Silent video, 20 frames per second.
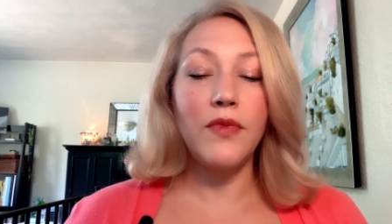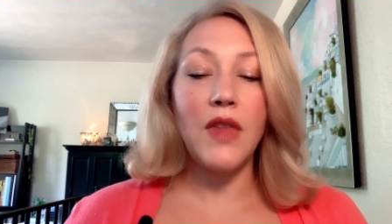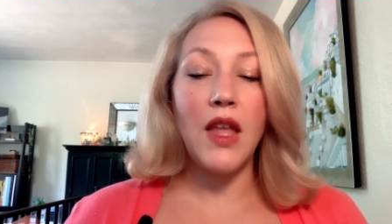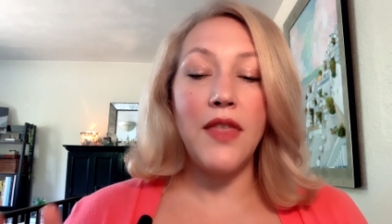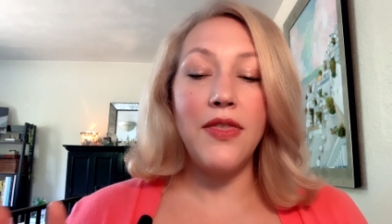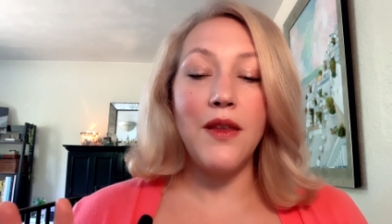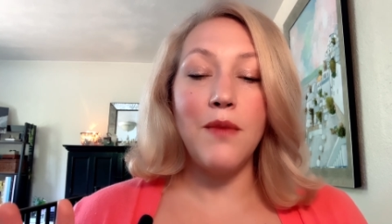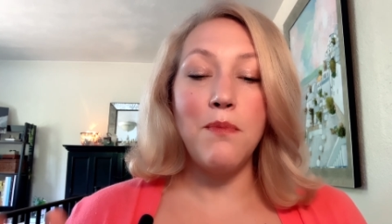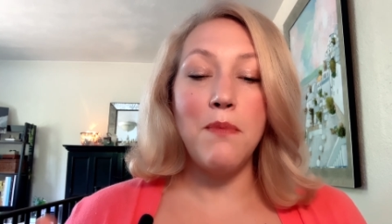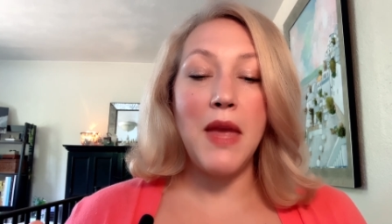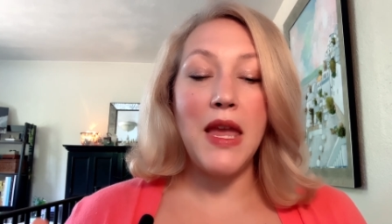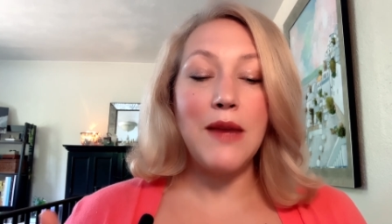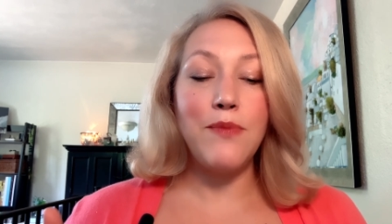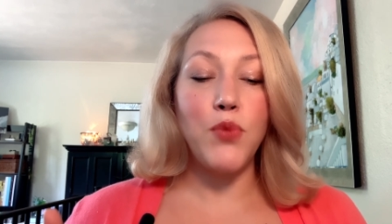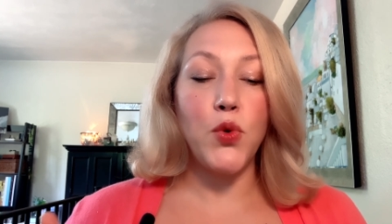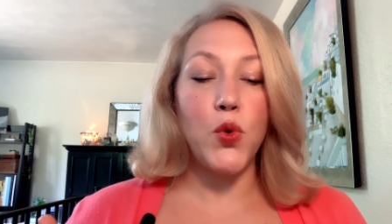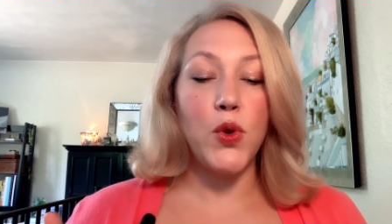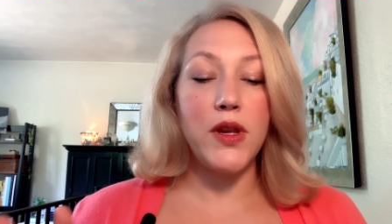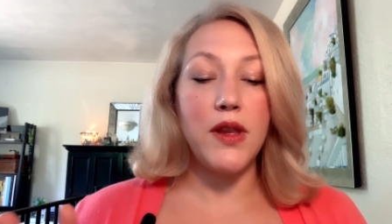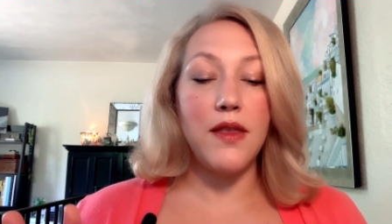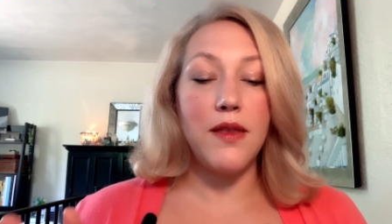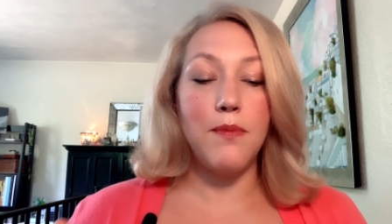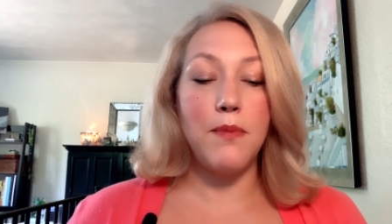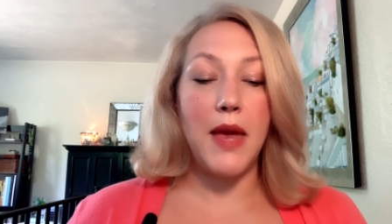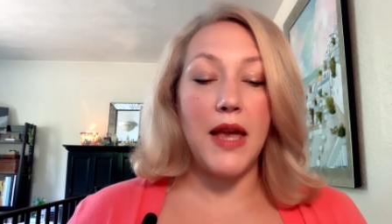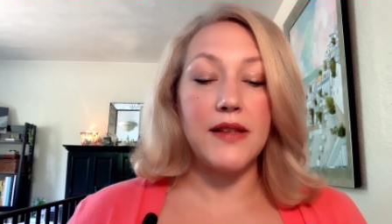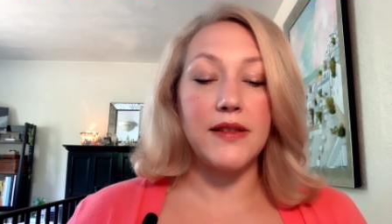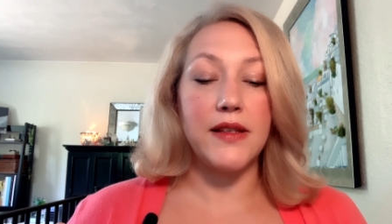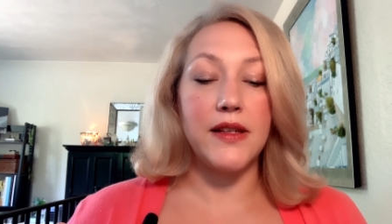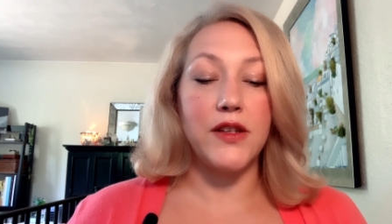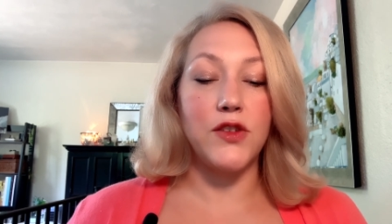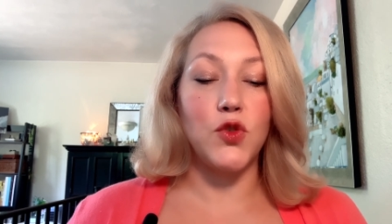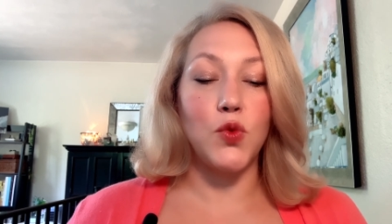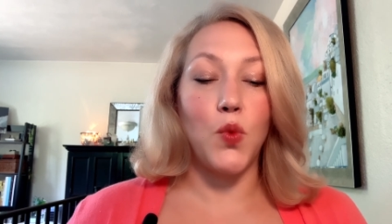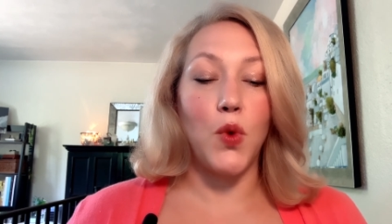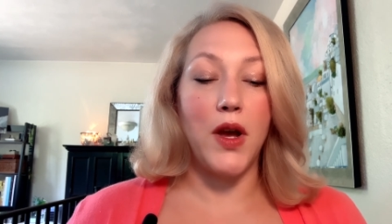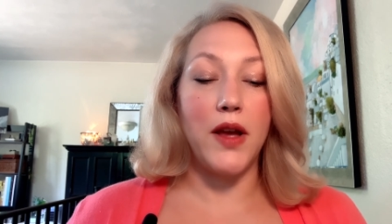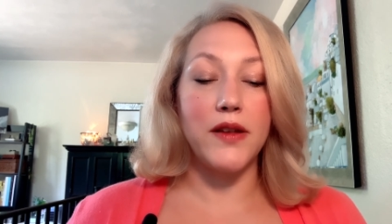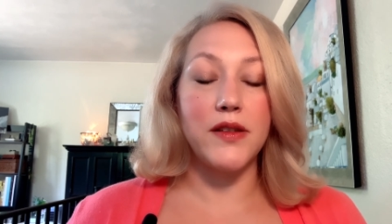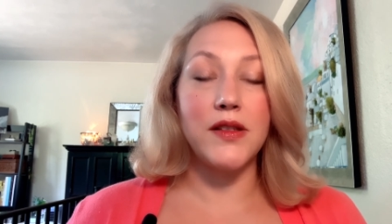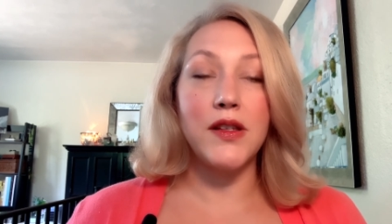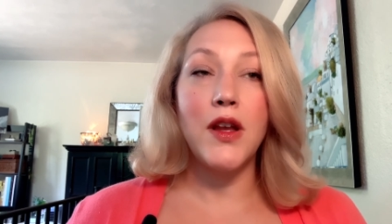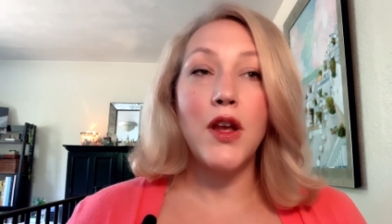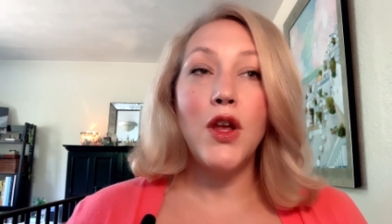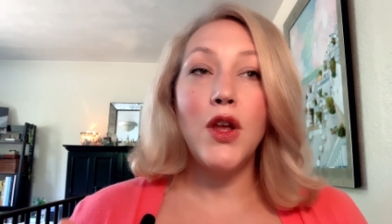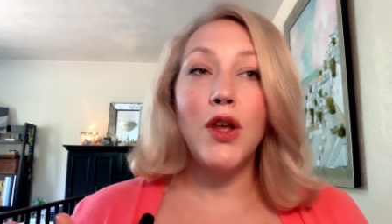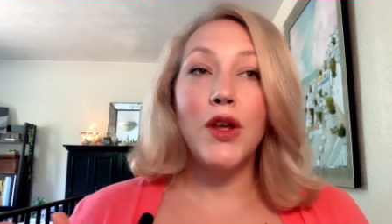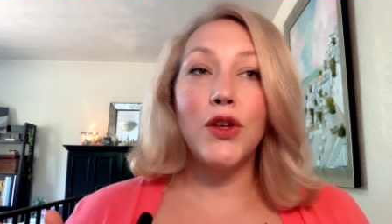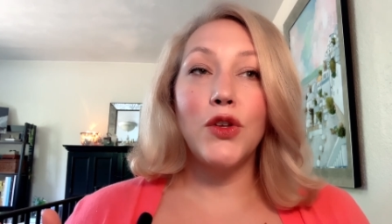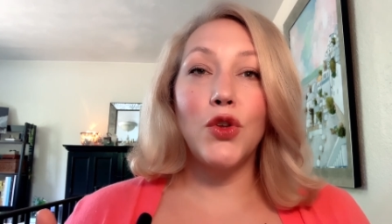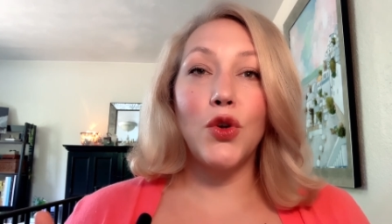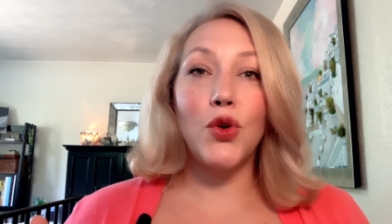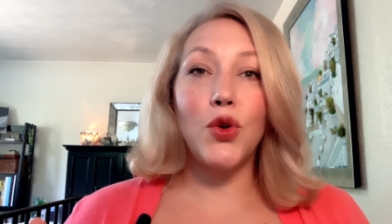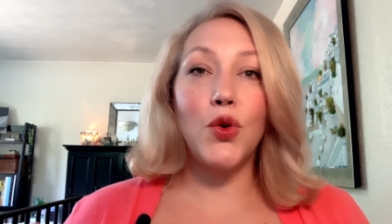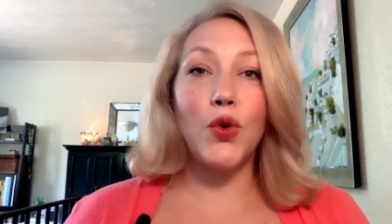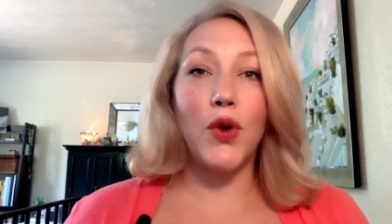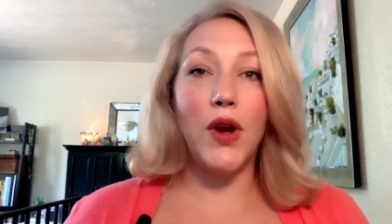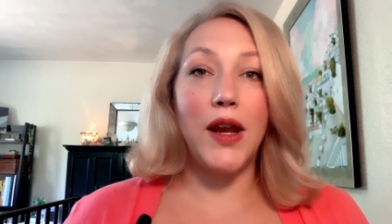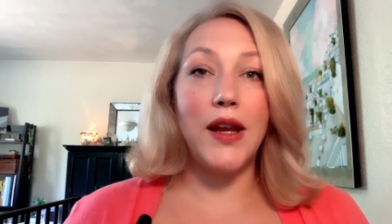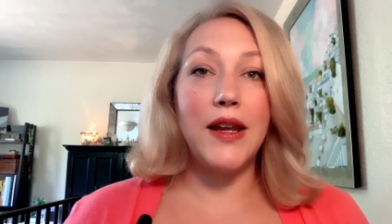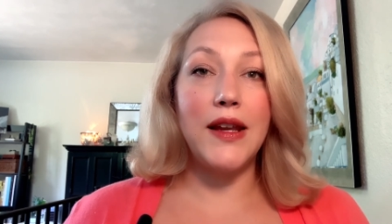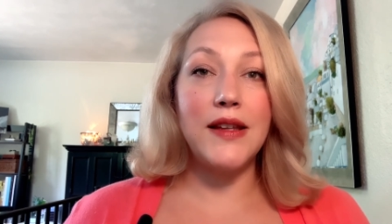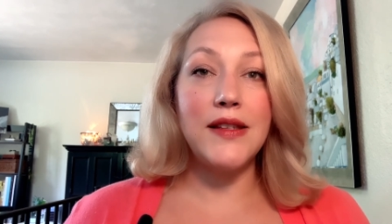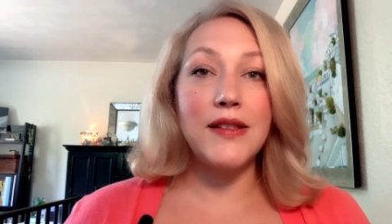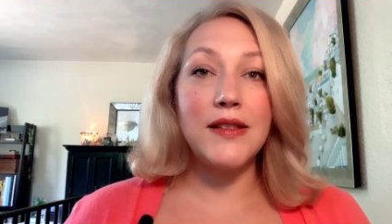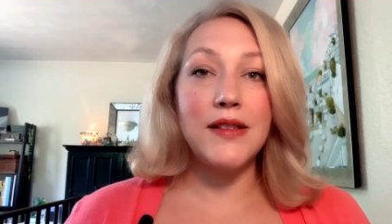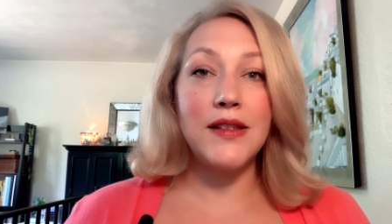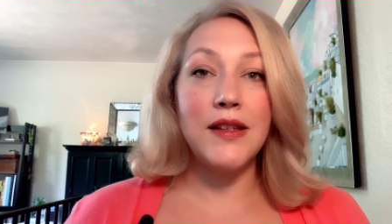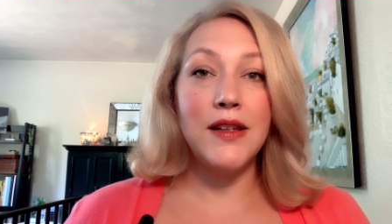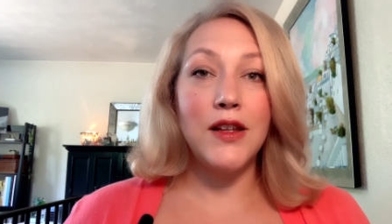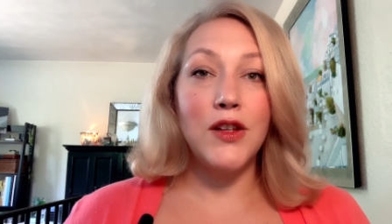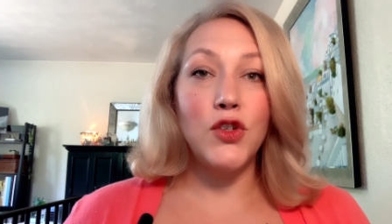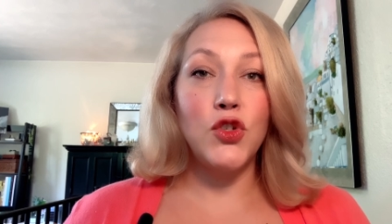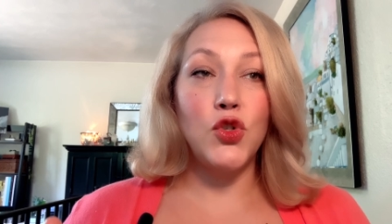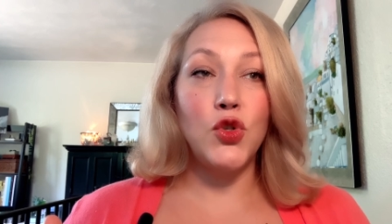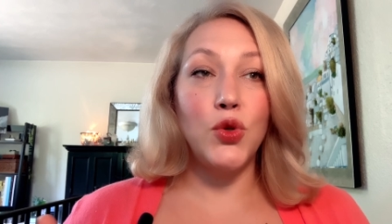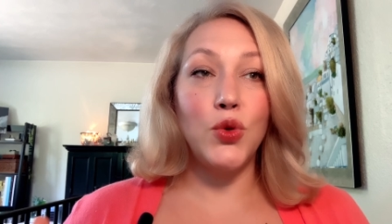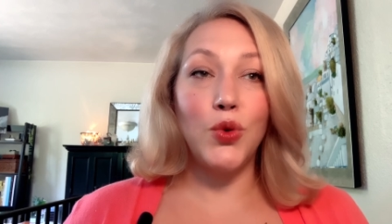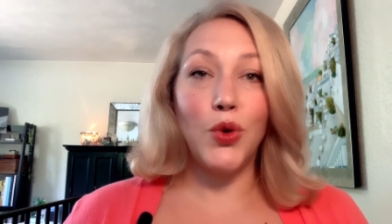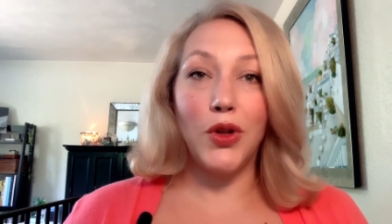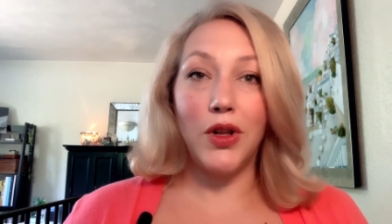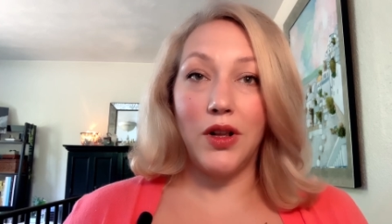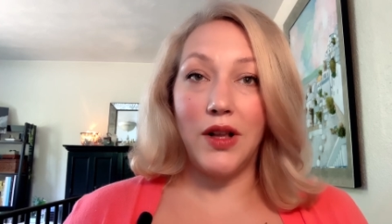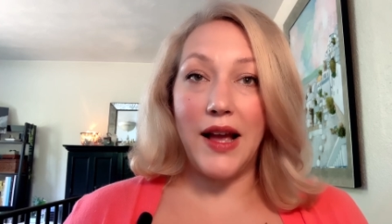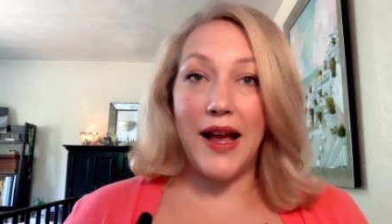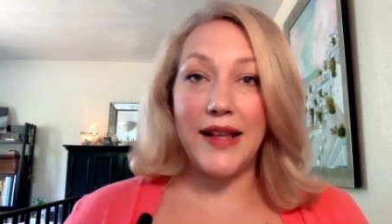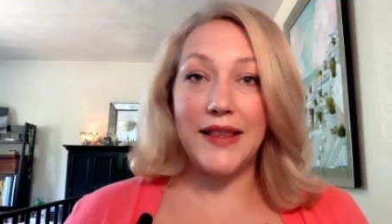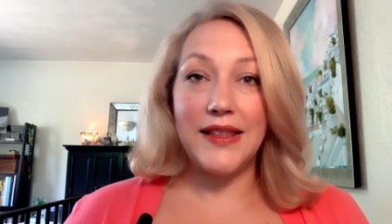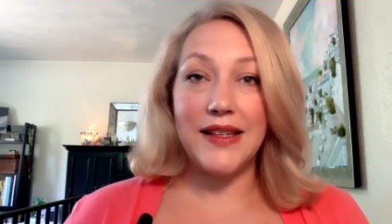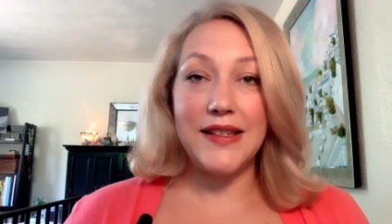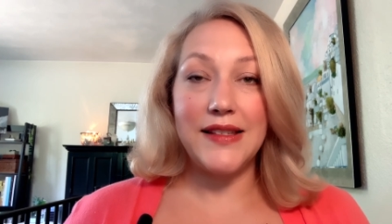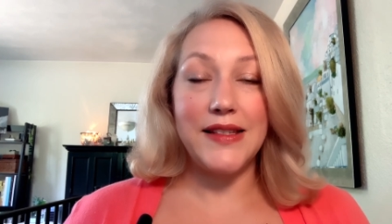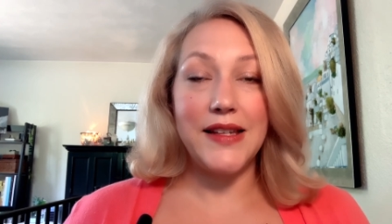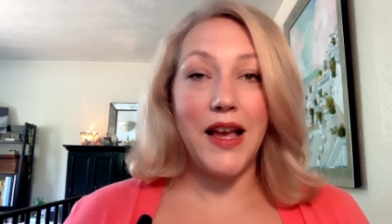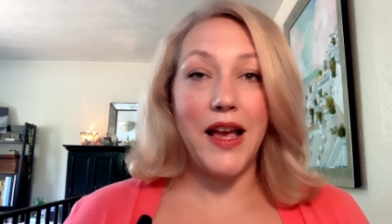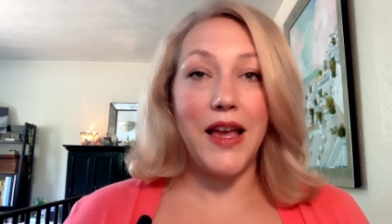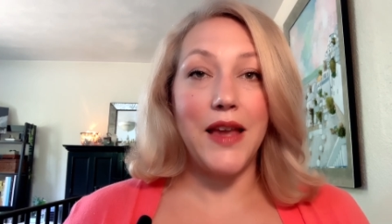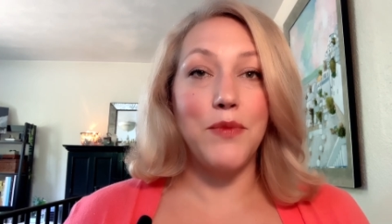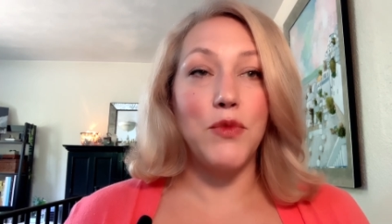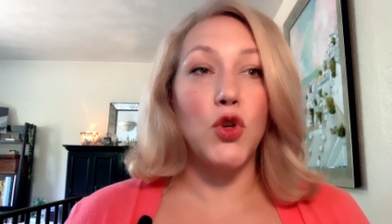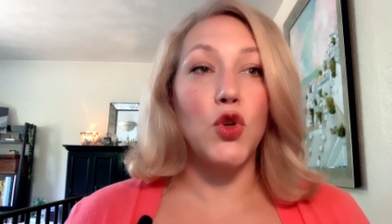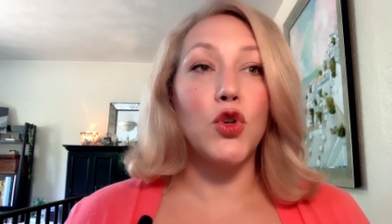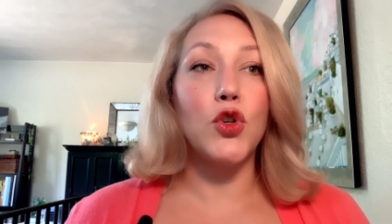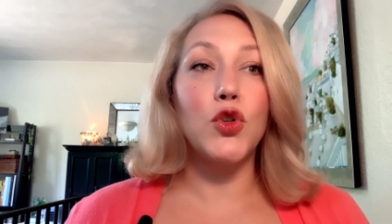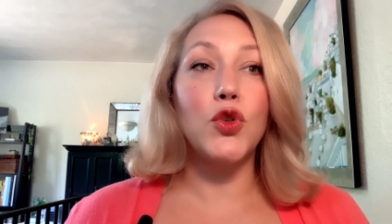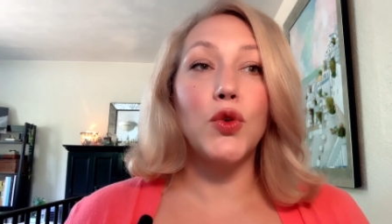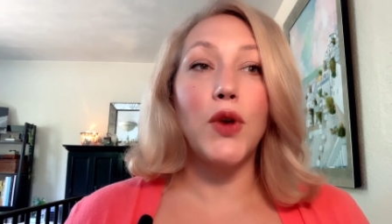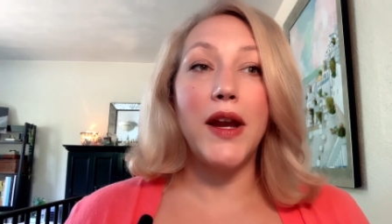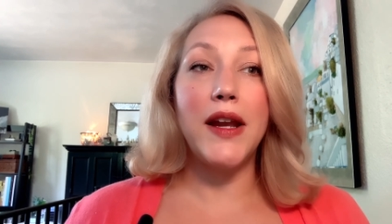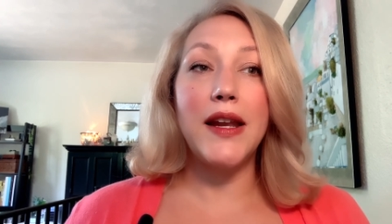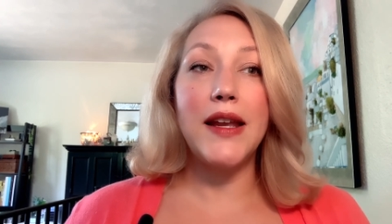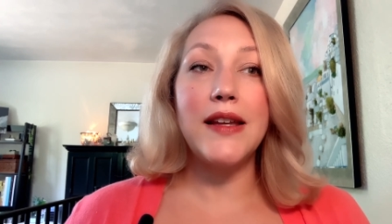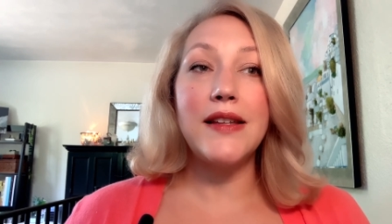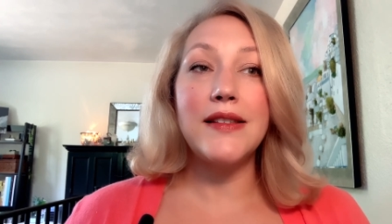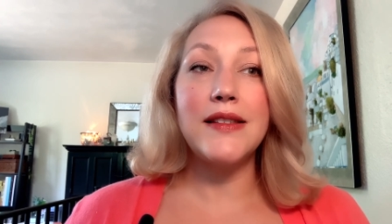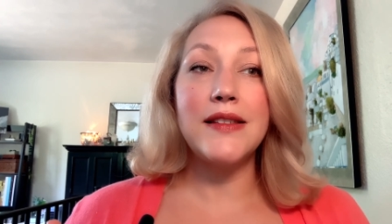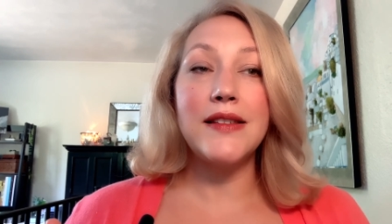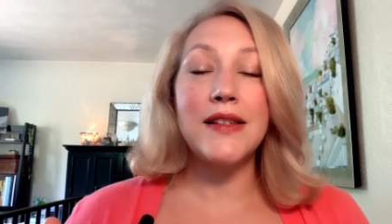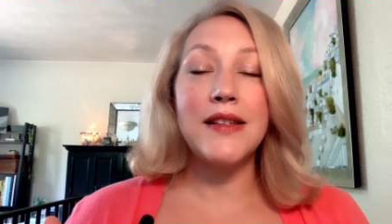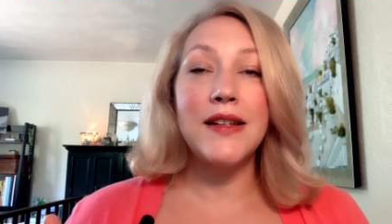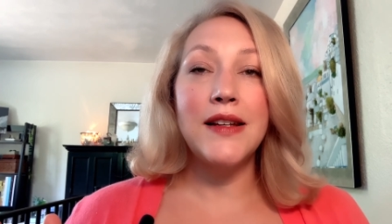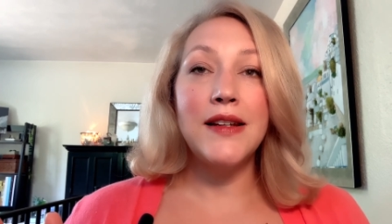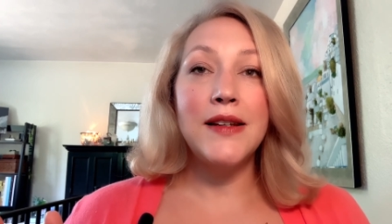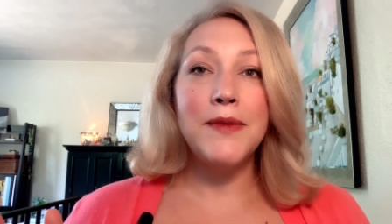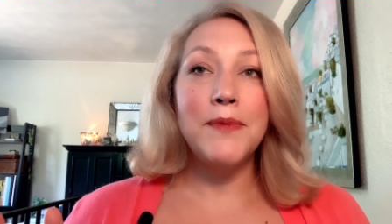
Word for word: And the main point of the message was your greatest tool at this time, your greatest